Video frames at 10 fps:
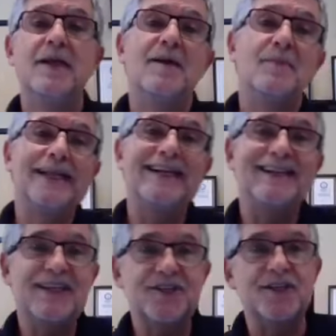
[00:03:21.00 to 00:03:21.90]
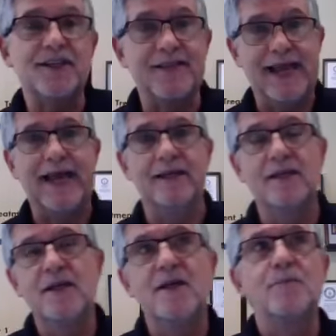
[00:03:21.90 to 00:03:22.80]
But in addition to that,
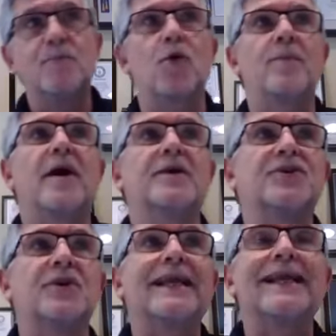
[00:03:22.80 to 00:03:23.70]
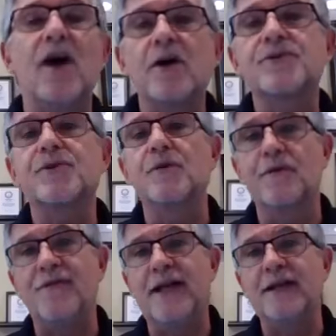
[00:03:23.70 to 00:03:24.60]
poor posture can also
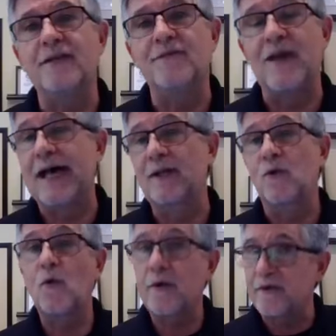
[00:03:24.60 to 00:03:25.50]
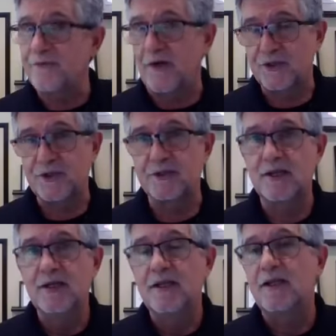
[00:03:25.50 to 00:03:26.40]
affect vital organ functions
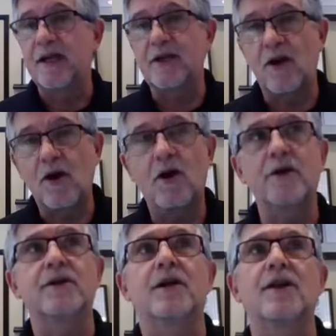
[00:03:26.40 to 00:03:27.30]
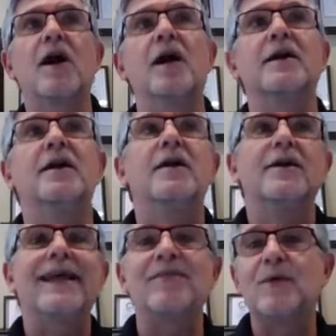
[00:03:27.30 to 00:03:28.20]
like our heart and our lung,
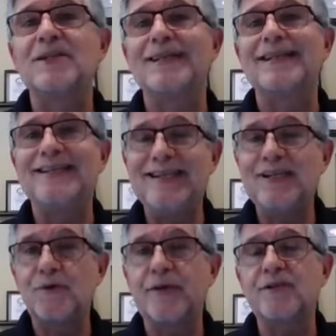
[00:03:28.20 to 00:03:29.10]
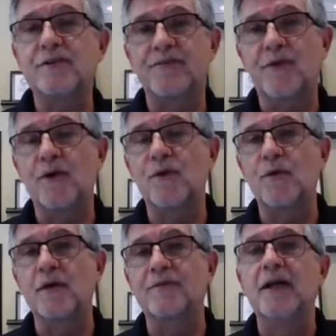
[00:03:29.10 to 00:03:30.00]
okay, which can decrease the flow of